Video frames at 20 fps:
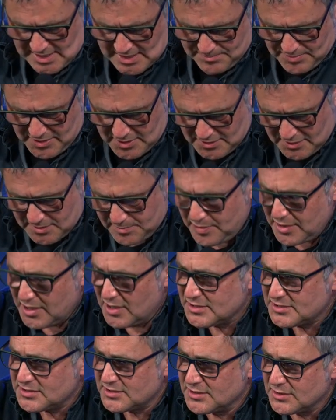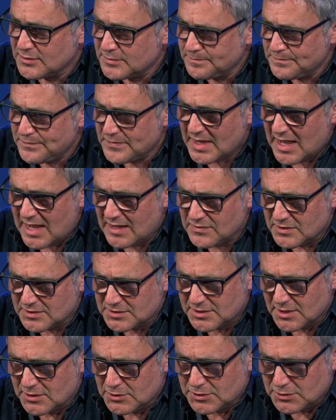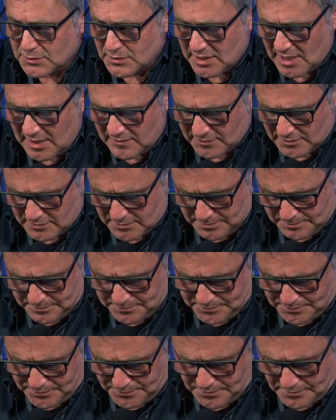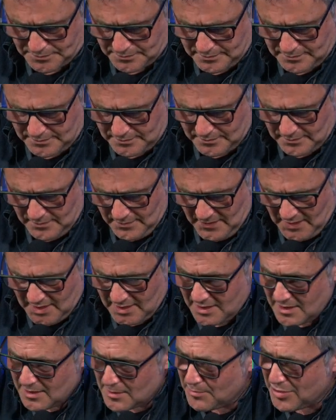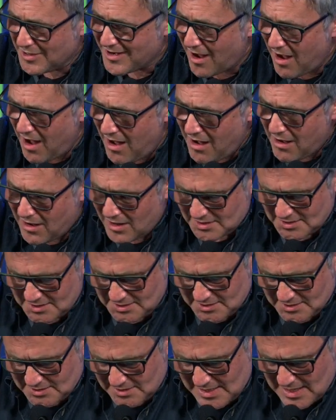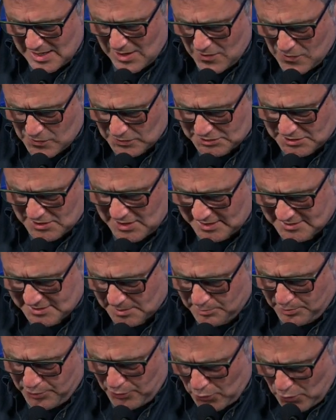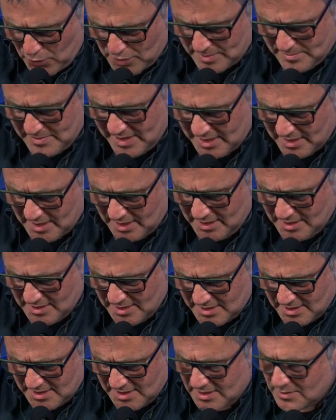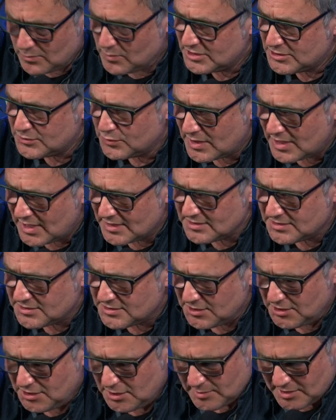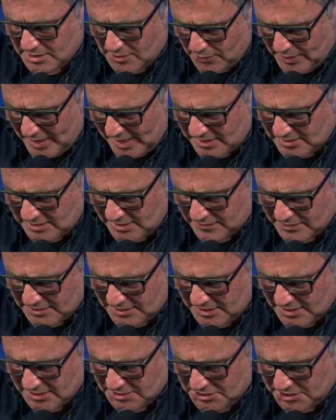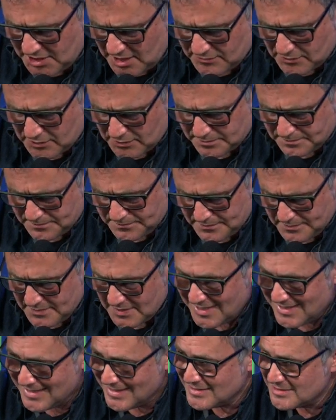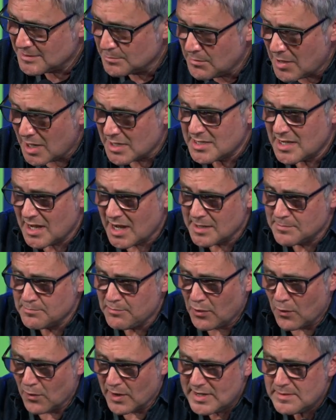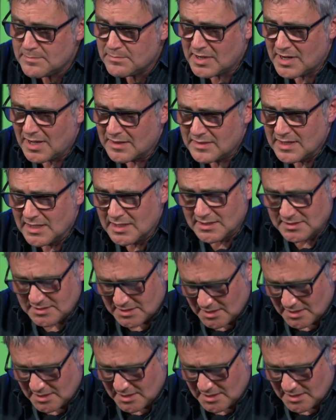at both the personal and the social level. But art also has a broader meaning, which relates to human creativity in general. It's a mundane point, but I think